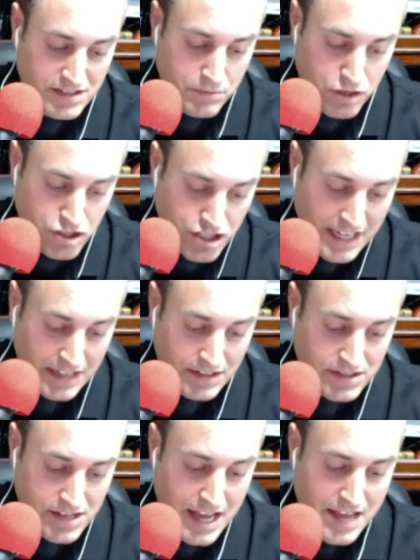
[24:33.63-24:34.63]
and
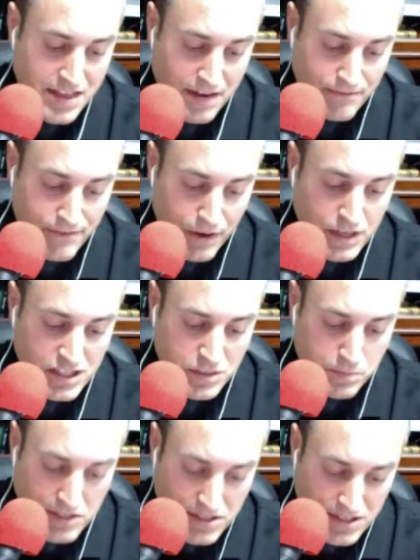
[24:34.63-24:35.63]
machines that have very
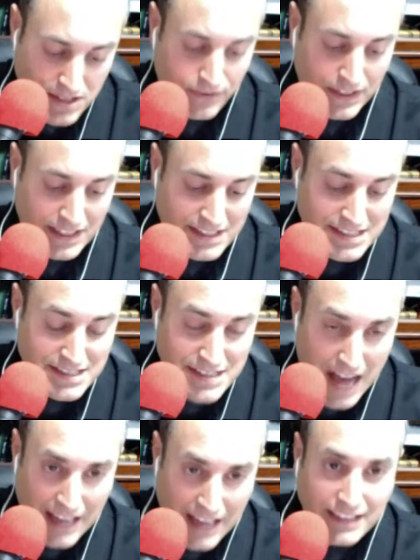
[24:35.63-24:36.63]
specific
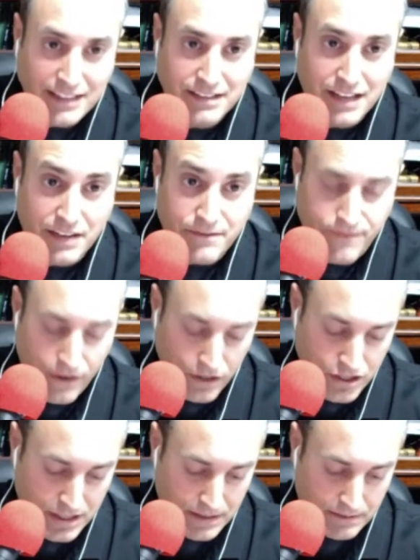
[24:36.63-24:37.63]
design and
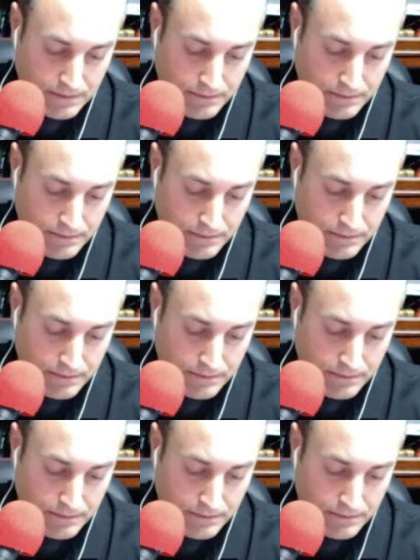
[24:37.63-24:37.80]
function,